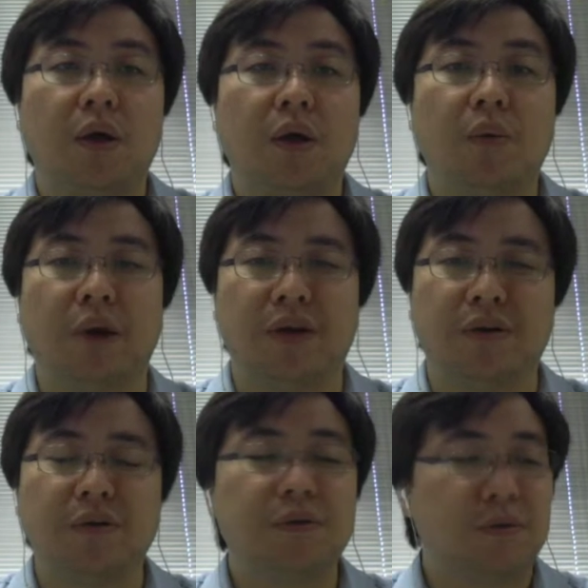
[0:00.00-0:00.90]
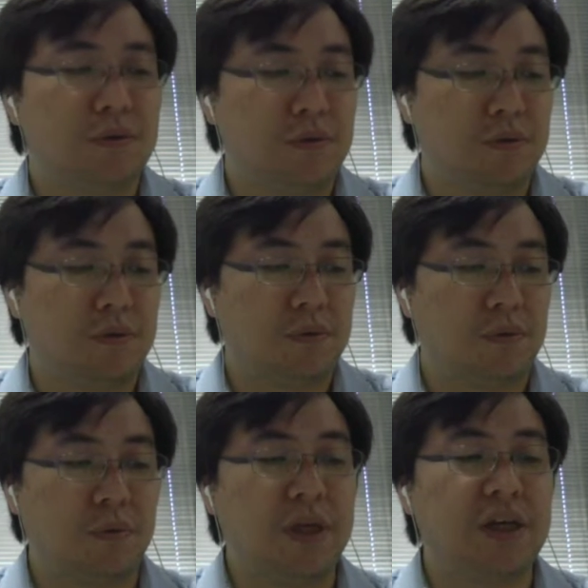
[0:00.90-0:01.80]
Well,
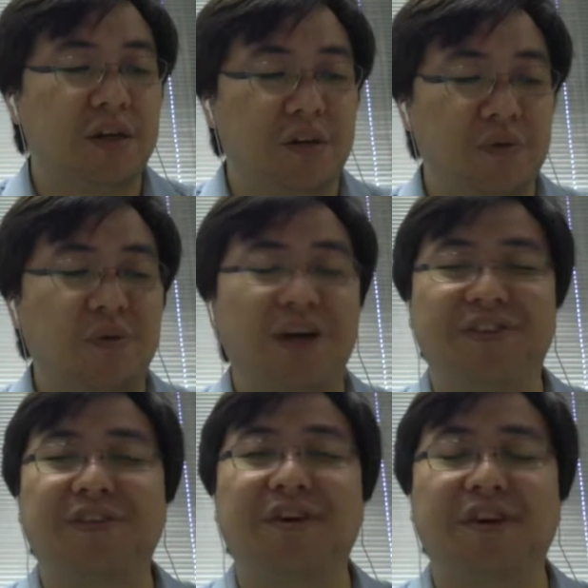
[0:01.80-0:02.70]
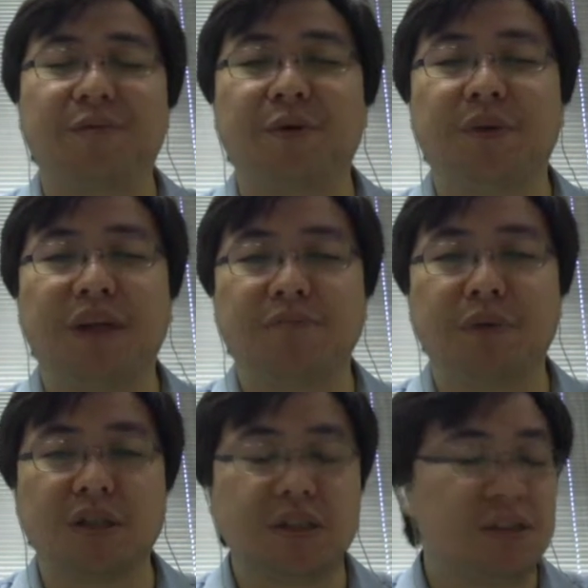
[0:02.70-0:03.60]
we cannot wire the cable that
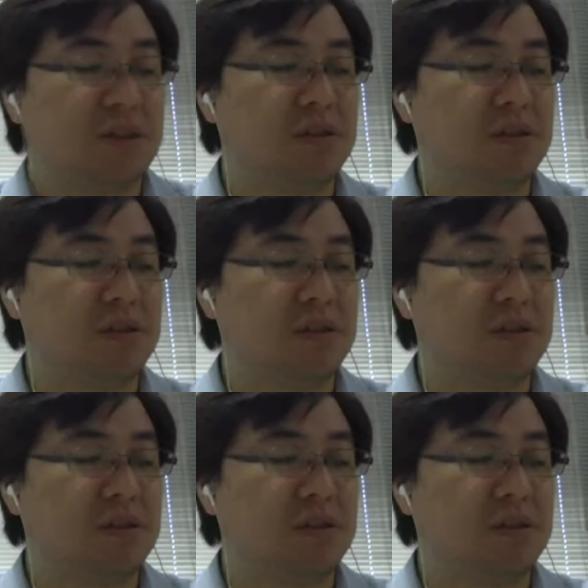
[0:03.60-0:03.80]
much,